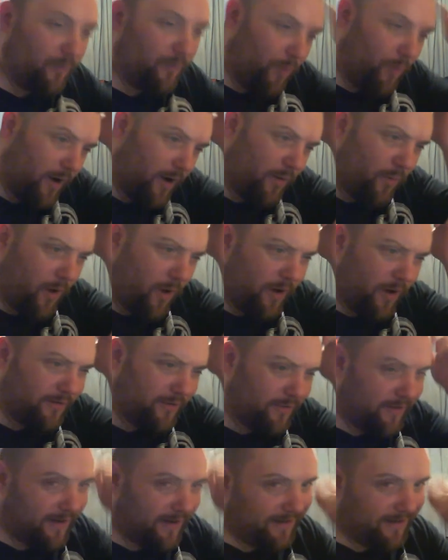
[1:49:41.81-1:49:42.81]
Why
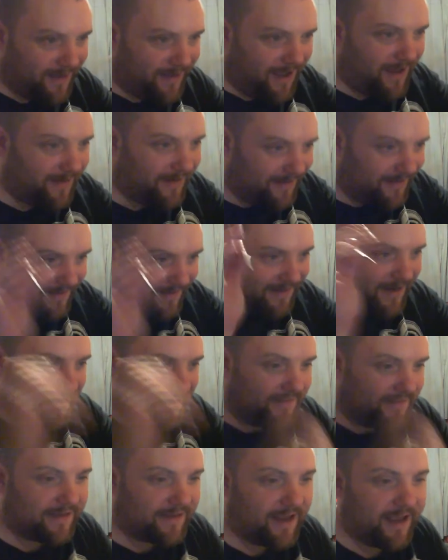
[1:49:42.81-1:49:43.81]
do you need guns?
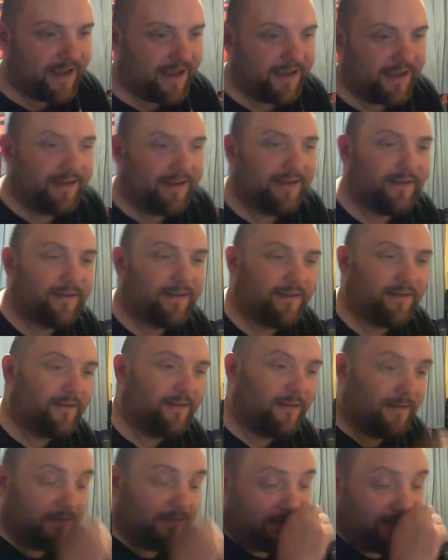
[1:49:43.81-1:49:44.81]
I'd say
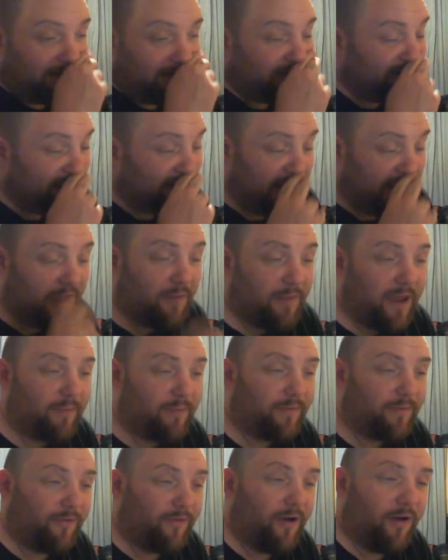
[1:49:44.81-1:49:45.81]
And I say I
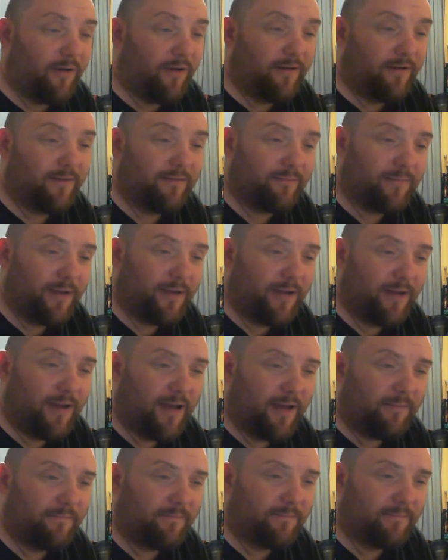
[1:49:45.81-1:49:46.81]
may be wrong, but
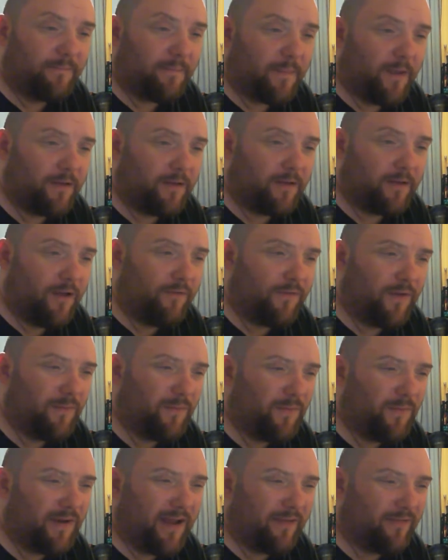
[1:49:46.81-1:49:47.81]
I don't
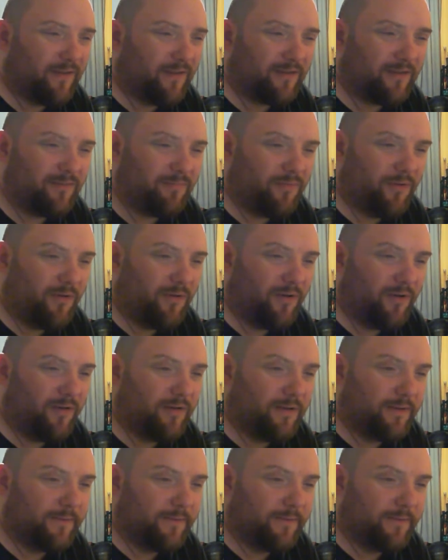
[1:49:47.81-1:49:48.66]
think we'd have the support.